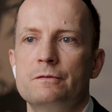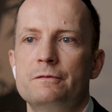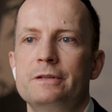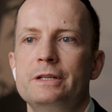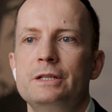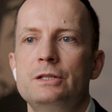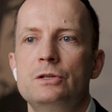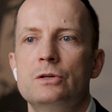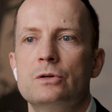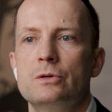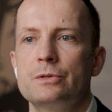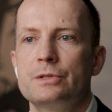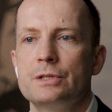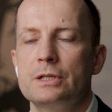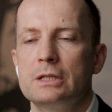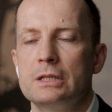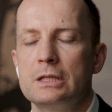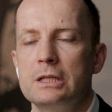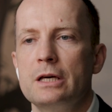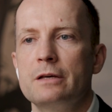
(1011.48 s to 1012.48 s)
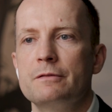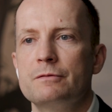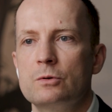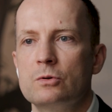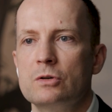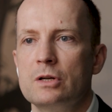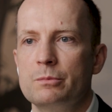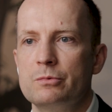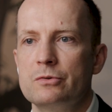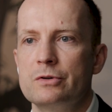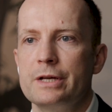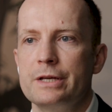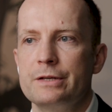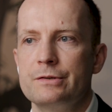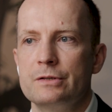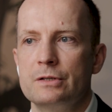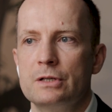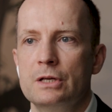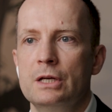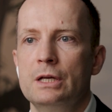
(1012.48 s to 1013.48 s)
videos and live
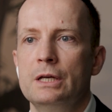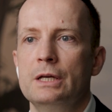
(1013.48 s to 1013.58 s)
collaboration.